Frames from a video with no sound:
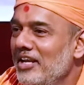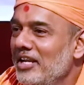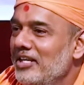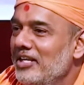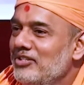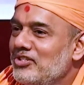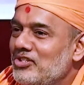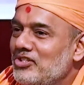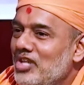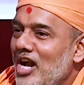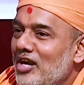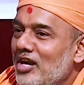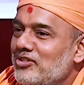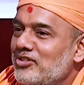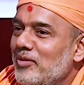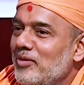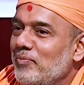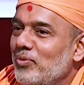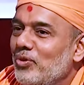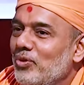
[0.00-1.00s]
he
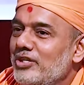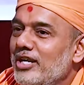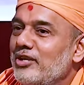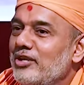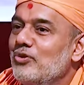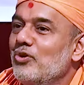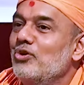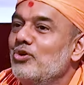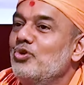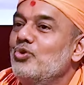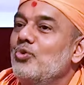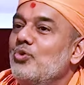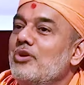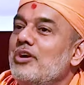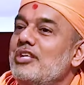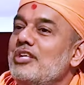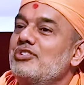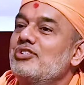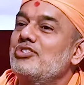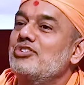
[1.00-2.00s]
starts a project on
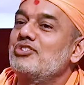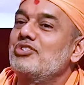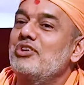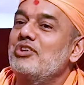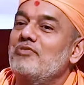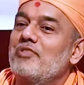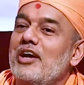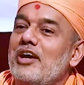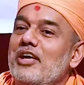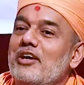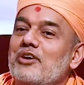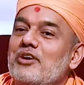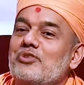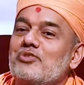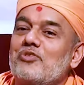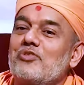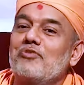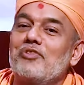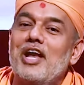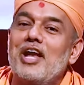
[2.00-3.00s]
265
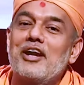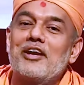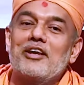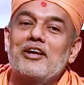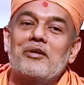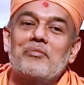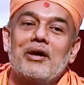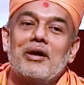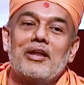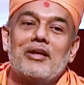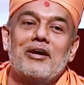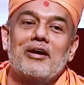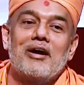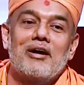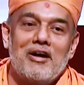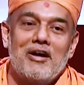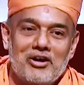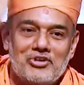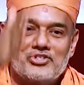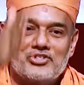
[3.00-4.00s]
acres of land in
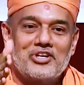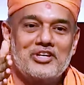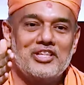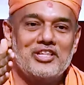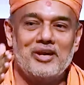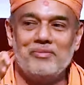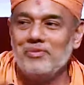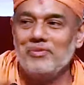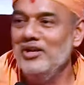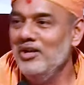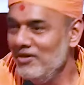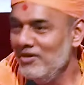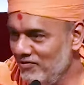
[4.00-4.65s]
America, Akshardham,